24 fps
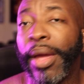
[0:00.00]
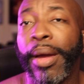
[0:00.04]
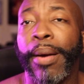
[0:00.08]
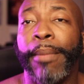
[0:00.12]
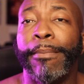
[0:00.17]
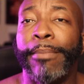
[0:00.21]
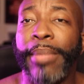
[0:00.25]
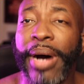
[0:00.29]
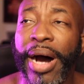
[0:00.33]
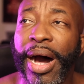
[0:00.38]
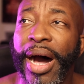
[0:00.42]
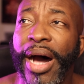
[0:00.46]

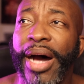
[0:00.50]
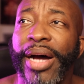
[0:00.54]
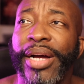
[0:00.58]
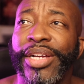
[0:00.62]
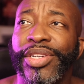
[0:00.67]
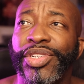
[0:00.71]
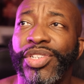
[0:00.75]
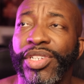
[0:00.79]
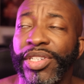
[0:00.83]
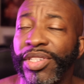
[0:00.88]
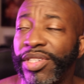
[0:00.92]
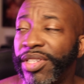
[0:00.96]

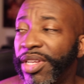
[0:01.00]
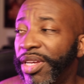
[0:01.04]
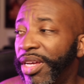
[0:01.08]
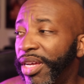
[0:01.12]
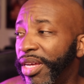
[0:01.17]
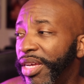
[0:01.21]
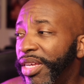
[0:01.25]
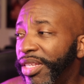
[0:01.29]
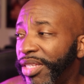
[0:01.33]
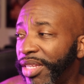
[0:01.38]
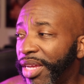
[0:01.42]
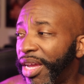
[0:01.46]
Maj is
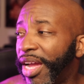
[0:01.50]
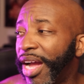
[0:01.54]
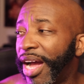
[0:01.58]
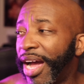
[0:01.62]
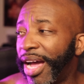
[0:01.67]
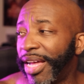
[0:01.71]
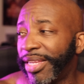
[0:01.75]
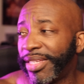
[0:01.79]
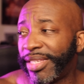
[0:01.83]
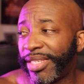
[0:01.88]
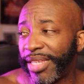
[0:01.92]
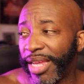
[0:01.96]
a
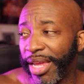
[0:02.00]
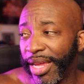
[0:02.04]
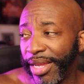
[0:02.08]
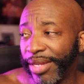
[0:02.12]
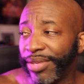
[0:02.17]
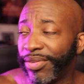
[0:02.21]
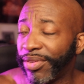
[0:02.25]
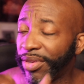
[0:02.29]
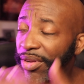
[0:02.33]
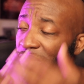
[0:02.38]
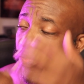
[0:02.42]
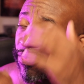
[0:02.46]

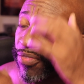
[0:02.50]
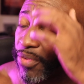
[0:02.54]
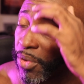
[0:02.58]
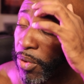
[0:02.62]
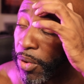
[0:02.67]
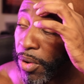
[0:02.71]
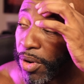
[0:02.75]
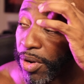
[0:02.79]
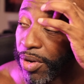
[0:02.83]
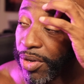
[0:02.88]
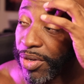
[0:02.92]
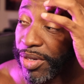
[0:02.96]
godsend
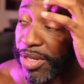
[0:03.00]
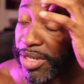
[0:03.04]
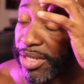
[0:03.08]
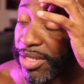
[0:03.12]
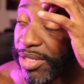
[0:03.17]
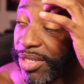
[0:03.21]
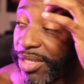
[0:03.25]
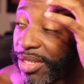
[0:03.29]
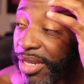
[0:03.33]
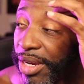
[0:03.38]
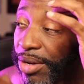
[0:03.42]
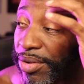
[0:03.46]
for
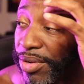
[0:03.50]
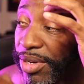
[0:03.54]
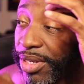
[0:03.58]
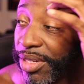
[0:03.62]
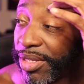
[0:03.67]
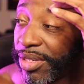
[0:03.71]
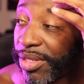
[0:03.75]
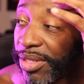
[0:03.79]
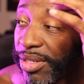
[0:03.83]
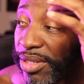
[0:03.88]
this series.